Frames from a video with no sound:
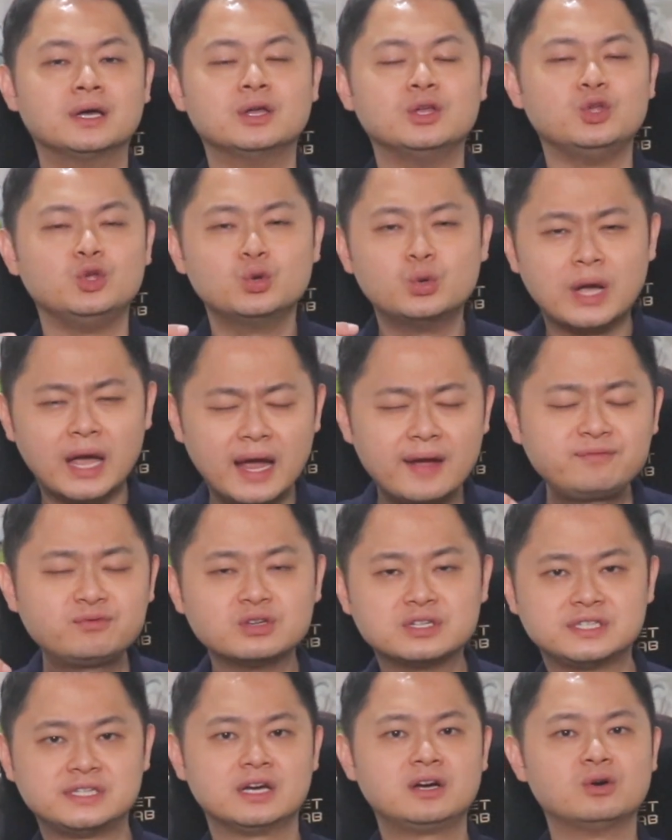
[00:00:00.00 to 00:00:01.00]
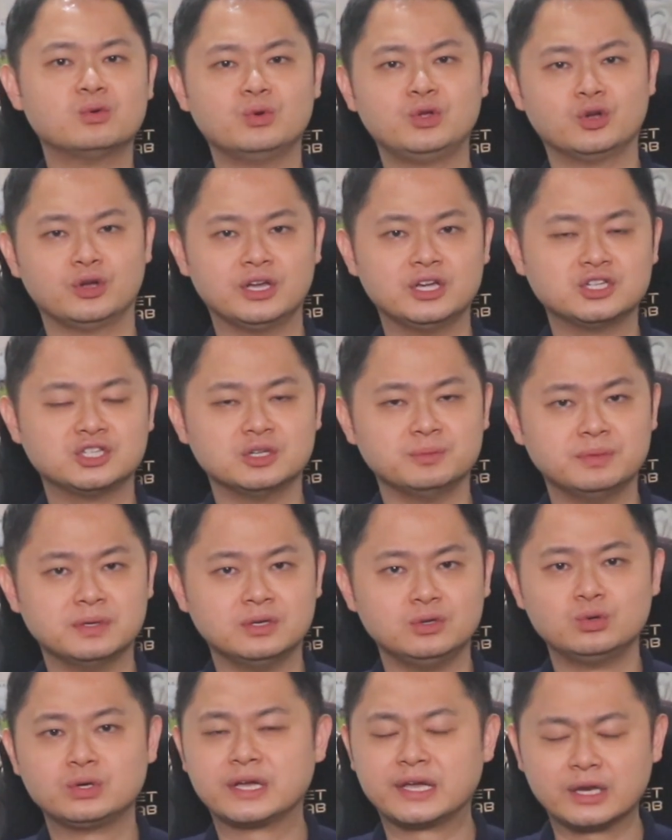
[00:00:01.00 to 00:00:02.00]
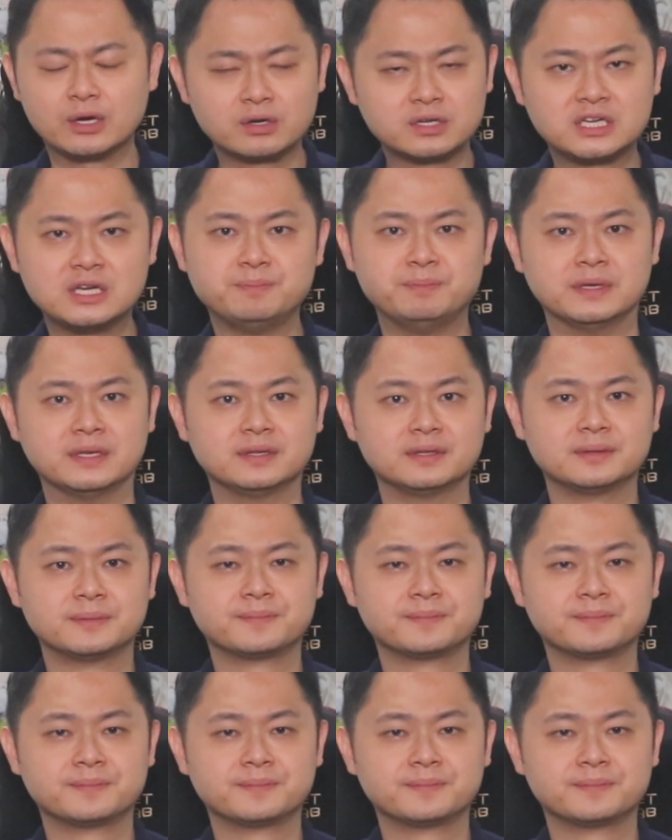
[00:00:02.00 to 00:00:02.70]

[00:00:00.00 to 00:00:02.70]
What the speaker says: you have to sell away your HDB. You cannot keep it.